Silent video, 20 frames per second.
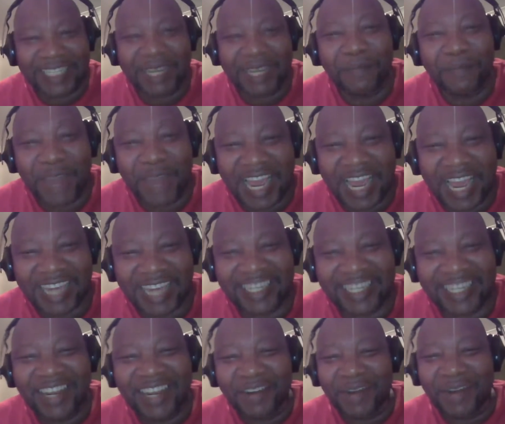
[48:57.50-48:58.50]
he
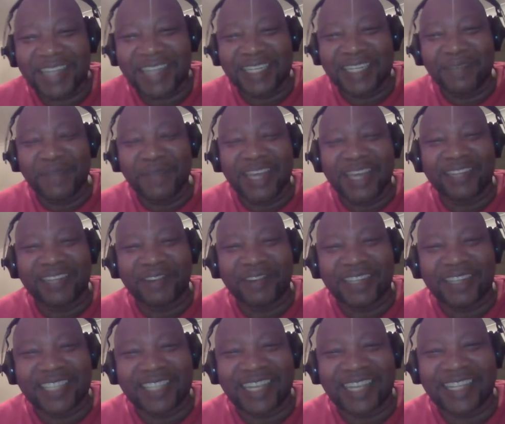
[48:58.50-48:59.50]
meant
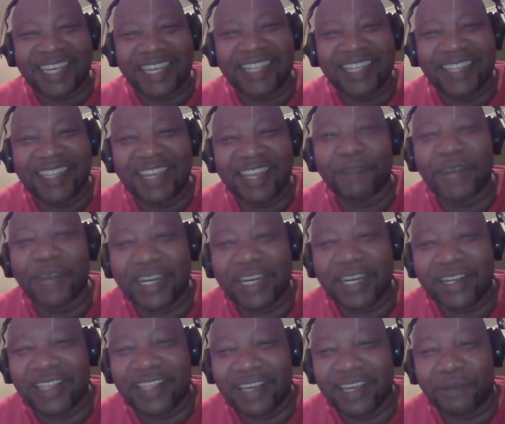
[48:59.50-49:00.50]
was that
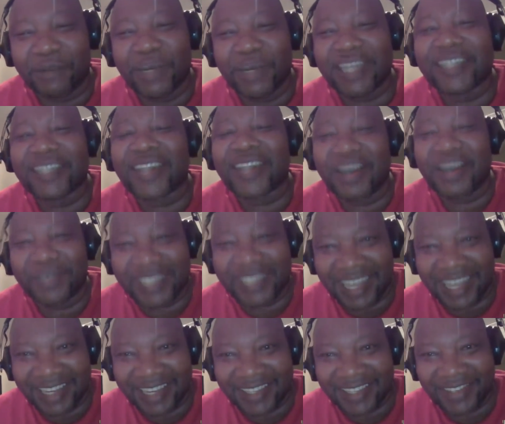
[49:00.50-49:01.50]
they wear
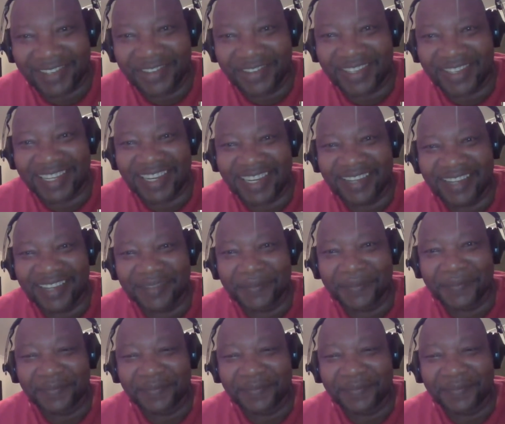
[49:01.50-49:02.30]
trousers, you see.